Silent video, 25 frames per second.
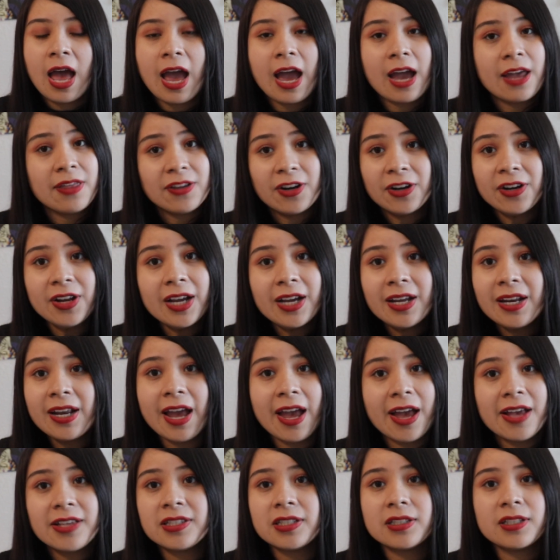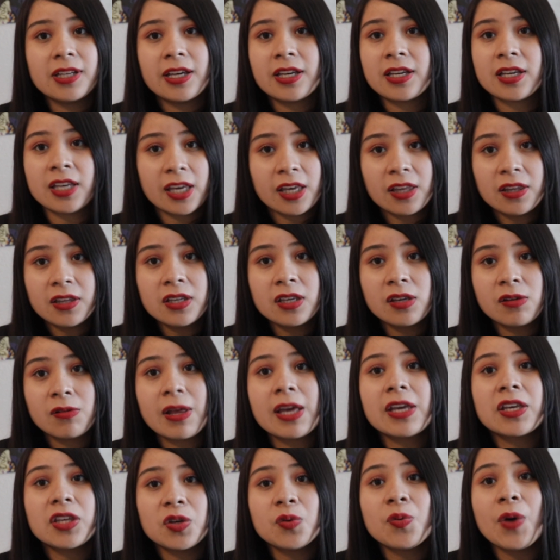and they're not going to hesitate in killing you
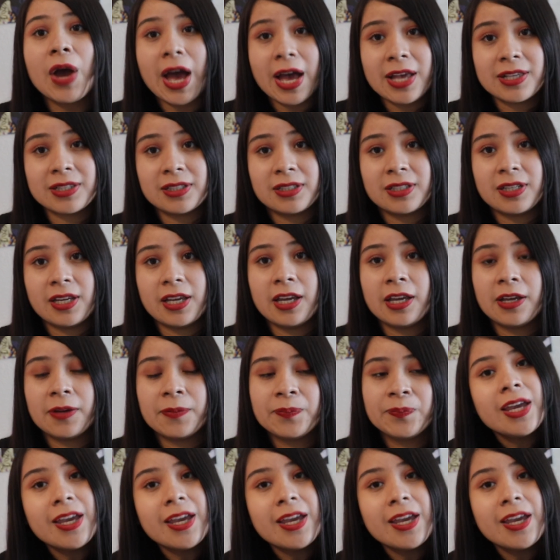like you hesitate.